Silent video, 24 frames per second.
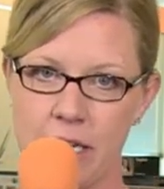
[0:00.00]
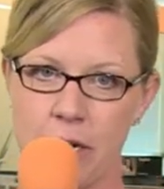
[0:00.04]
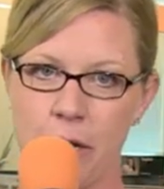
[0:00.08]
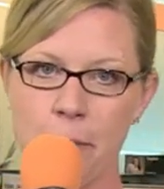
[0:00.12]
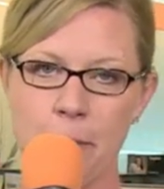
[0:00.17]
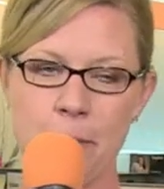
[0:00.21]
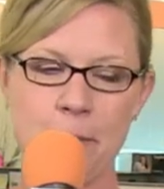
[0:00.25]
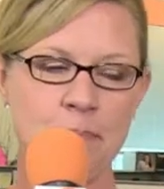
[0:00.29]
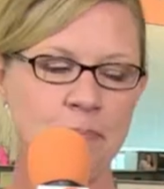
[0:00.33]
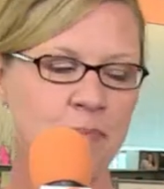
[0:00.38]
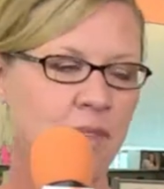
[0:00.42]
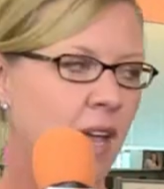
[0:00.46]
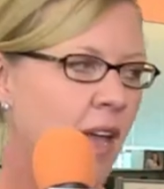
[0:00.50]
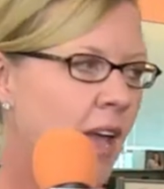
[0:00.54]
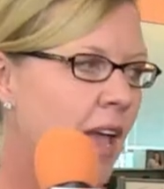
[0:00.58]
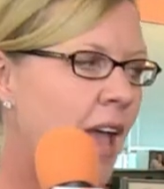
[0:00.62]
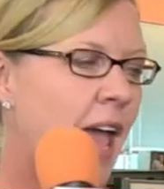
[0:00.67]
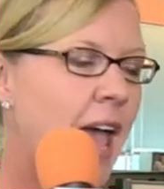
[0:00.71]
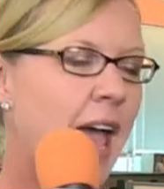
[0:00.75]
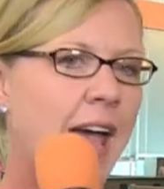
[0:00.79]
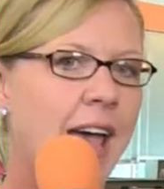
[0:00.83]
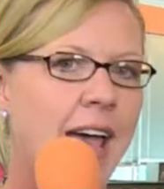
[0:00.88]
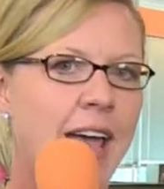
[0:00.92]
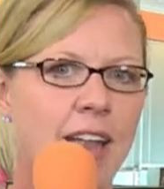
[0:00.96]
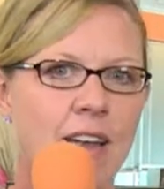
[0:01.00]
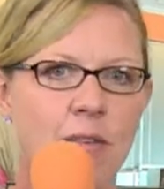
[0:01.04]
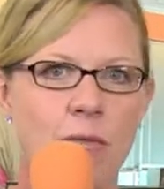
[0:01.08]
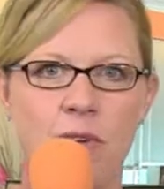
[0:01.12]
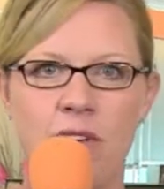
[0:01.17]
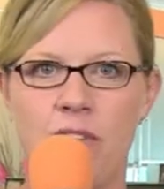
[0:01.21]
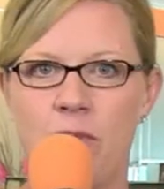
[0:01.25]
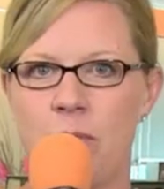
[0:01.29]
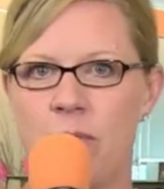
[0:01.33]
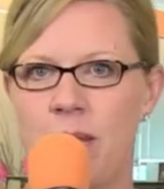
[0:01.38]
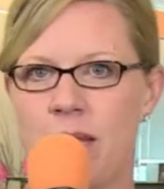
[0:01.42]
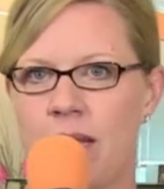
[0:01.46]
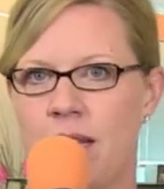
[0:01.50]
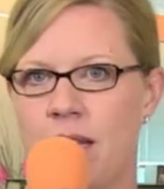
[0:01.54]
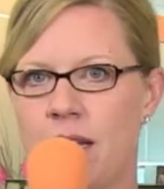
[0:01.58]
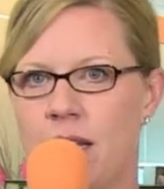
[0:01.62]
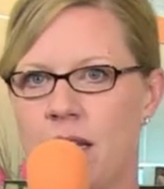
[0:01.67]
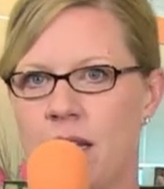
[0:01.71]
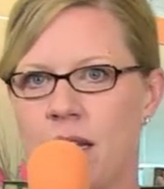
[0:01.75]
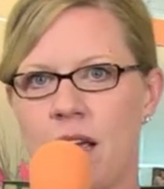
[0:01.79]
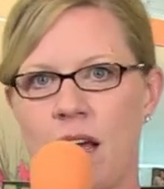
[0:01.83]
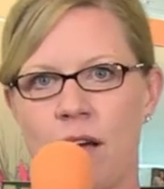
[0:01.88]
here. And we've been